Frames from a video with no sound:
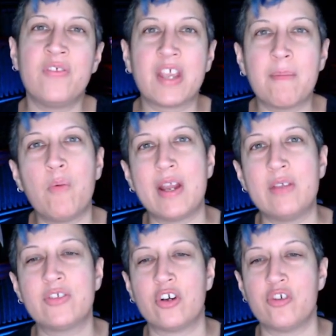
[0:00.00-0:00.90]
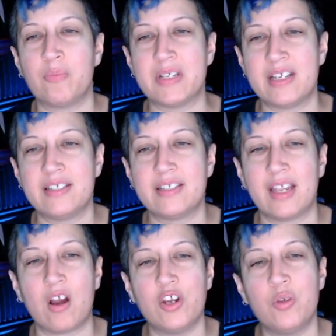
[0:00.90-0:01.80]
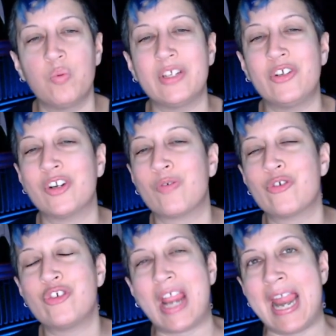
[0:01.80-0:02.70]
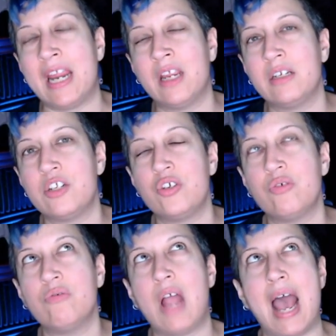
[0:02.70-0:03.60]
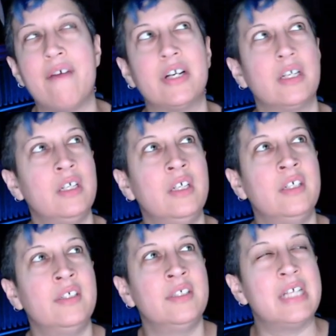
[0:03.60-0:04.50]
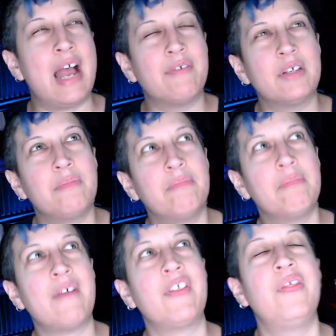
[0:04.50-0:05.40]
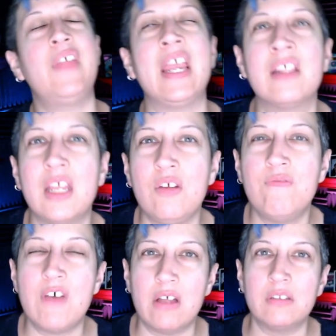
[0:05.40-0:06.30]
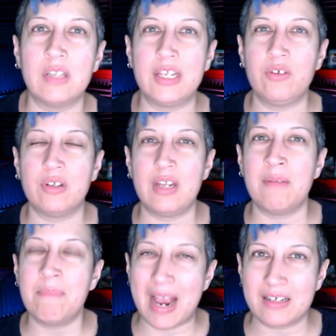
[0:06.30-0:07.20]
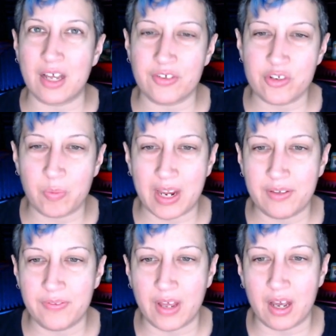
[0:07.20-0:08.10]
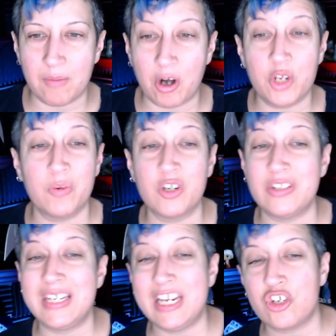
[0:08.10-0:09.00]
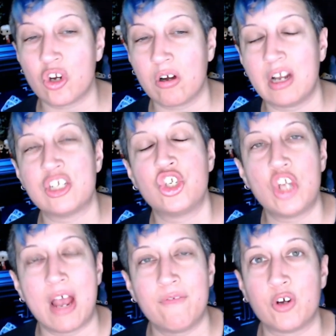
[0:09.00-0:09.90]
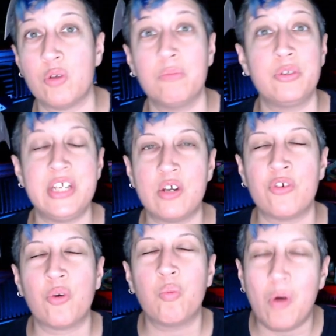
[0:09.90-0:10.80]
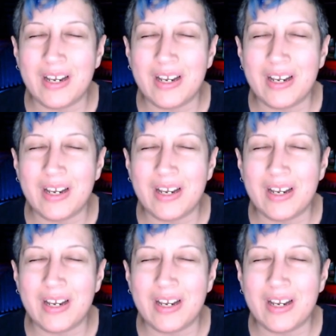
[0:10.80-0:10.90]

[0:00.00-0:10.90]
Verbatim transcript: When you think about why you started your business, like, are you really good at crocheting? Did you have a have a have a thing that you felt like you could impact others with? Um, are you a good teacher, a chef? Are you a boutique owner?